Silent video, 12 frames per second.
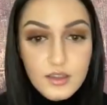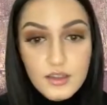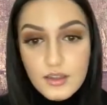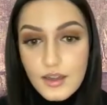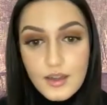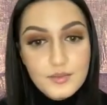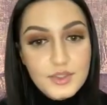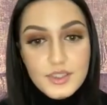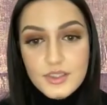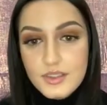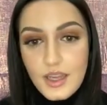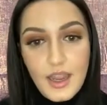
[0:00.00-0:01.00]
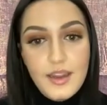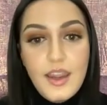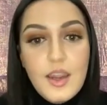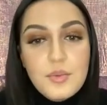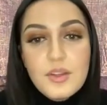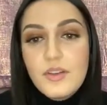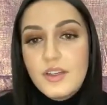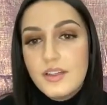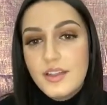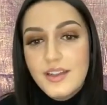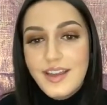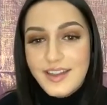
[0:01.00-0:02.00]
I can't believe I
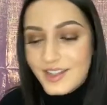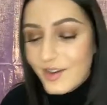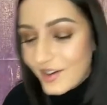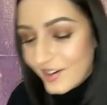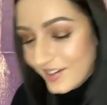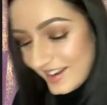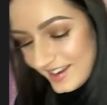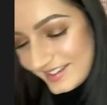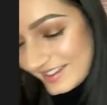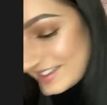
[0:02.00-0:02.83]
did that so quick. It's